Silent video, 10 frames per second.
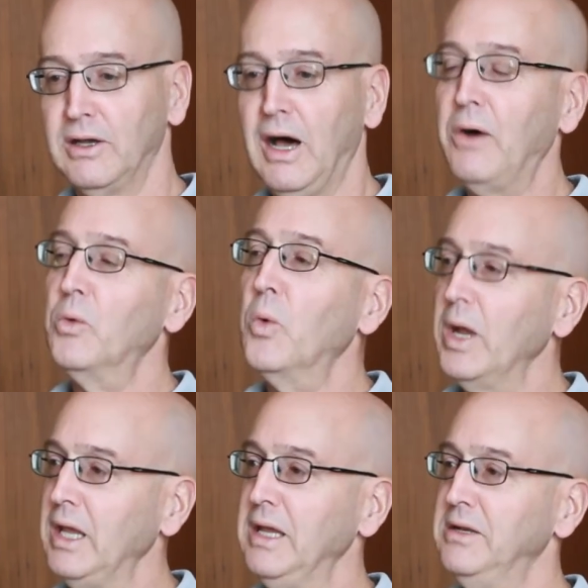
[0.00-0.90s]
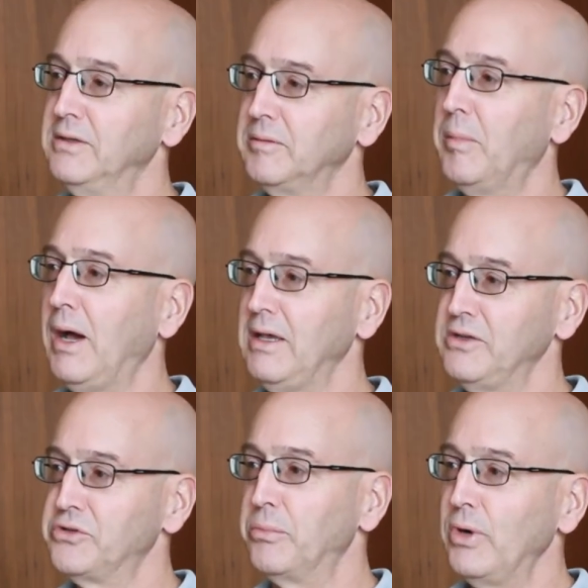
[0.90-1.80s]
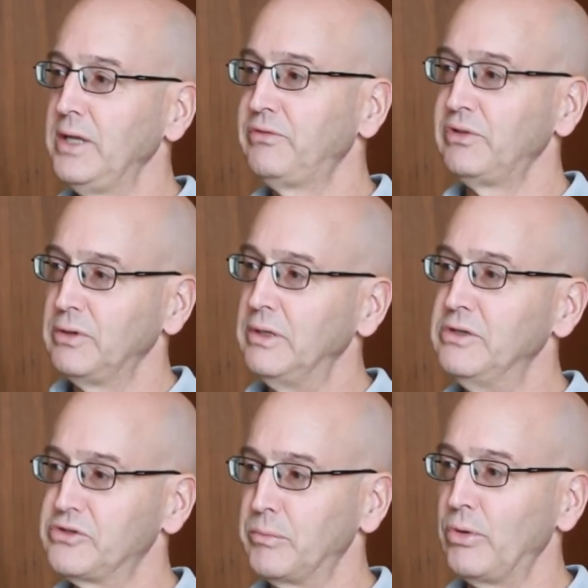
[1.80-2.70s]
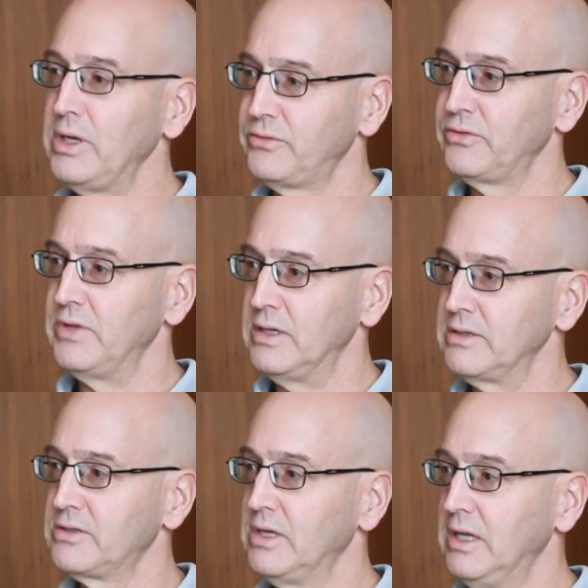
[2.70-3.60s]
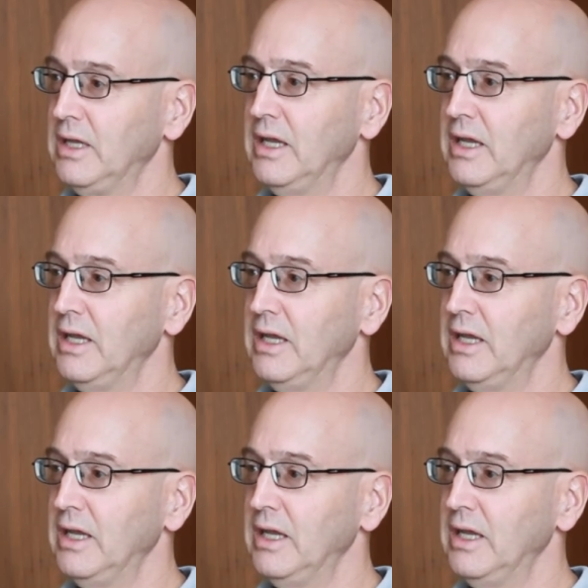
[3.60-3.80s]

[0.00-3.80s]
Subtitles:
outweighed by his abrasiveness